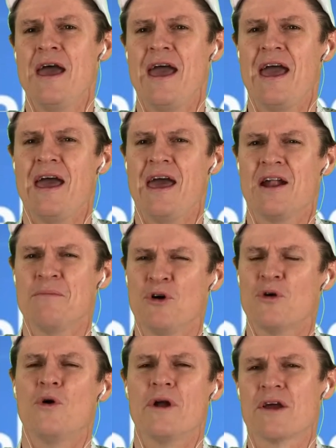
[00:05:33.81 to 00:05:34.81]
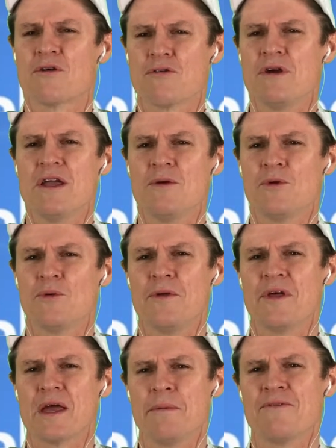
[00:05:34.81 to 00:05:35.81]
and I'm not quite agreeing with where
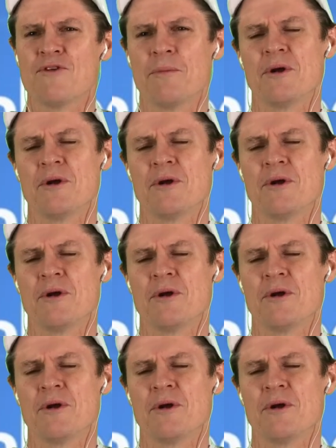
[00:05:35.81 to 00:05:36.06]
they're coming from,